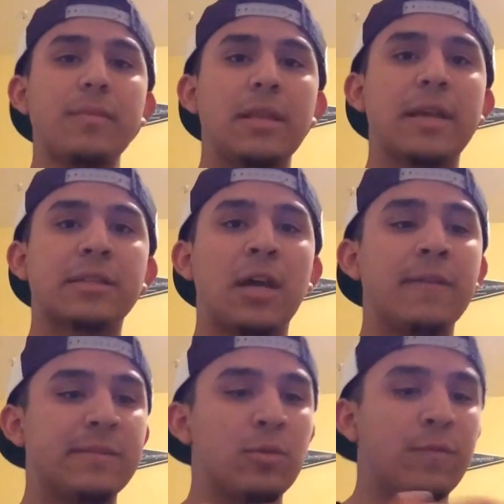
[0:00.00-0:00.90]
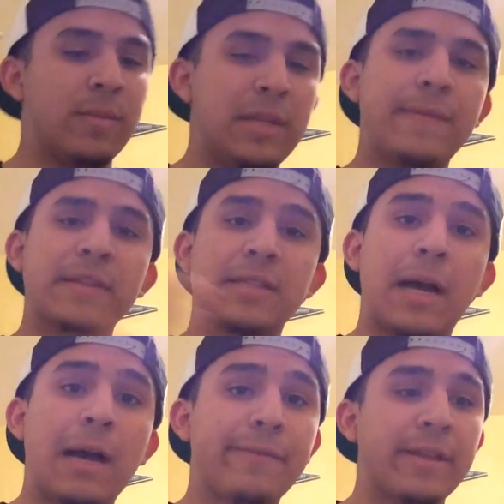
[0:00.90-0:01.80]
Next off is move from defense to
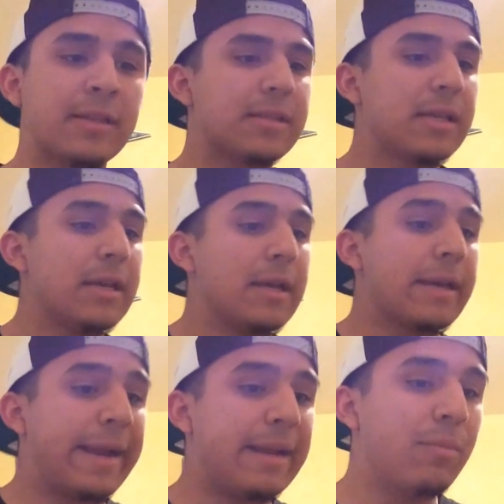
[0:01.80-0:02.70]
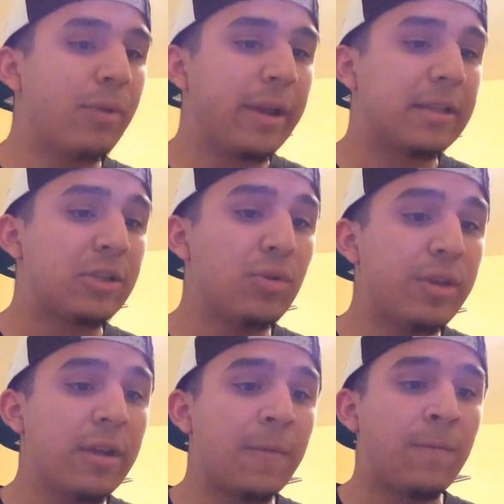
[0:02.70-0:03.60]
offense. Kenny Britt,
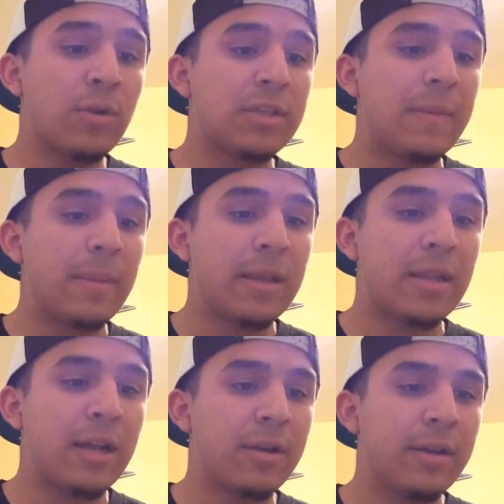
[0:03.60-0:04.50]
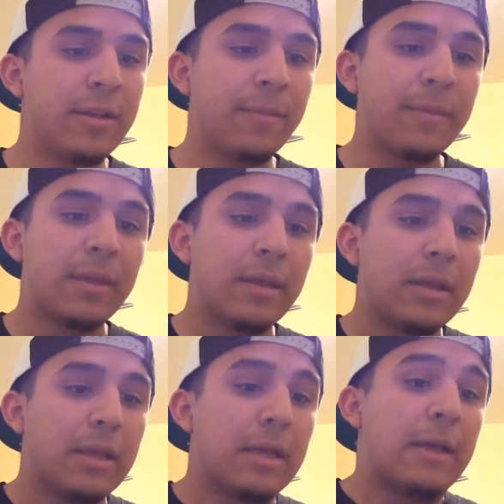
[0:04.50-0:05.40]
2-year, $14 million deal,
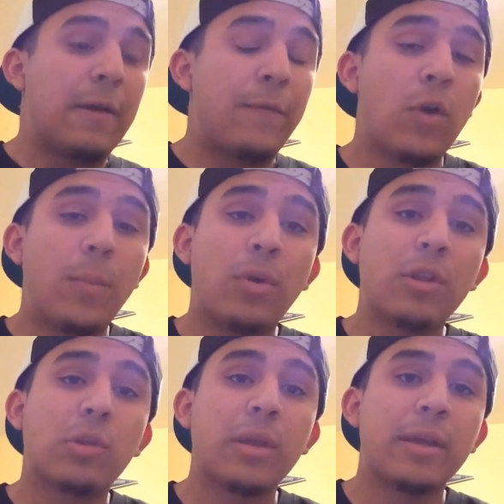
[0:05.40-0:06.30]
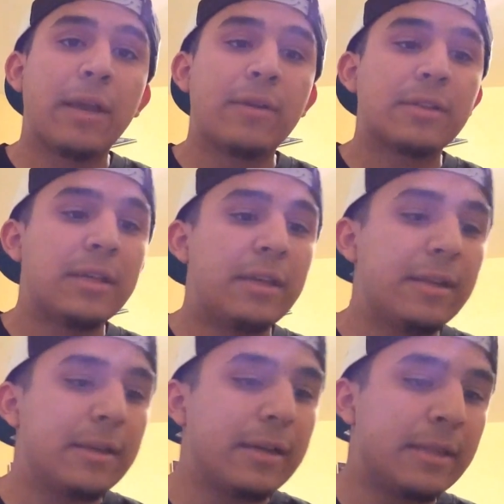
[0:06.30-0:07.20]
4.3
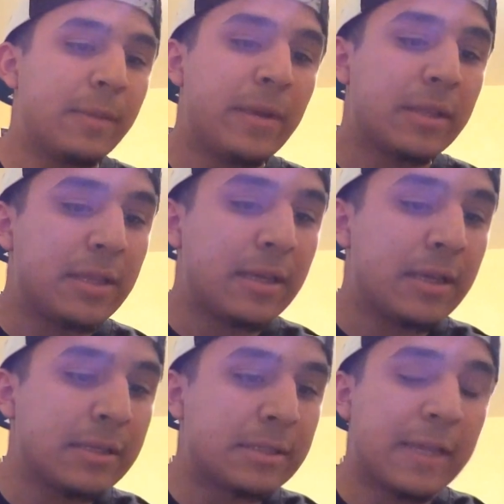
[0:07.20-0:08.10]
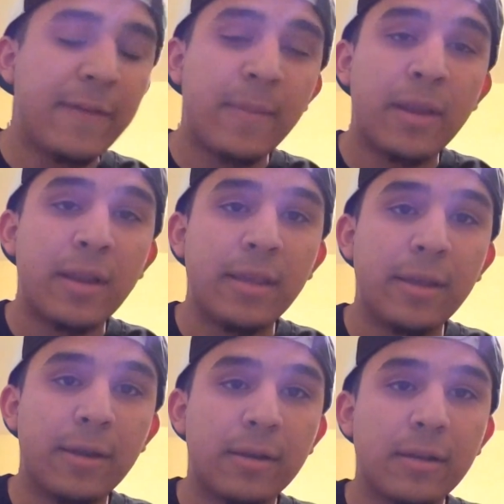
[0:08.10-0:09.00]
guaranteed, and the big thing is $7 million a
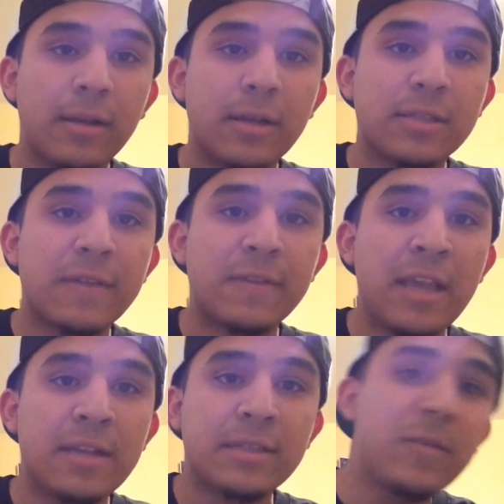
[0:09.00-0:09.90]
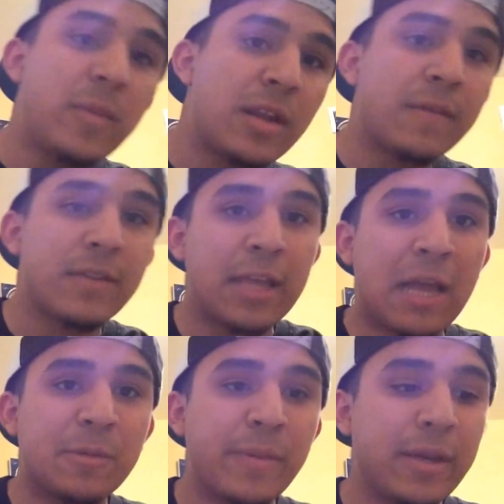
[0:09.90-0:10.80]
year. So take $7 million off the
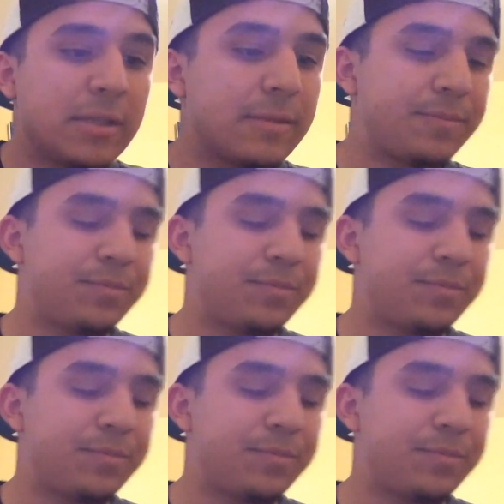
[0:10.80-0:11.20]
cap space.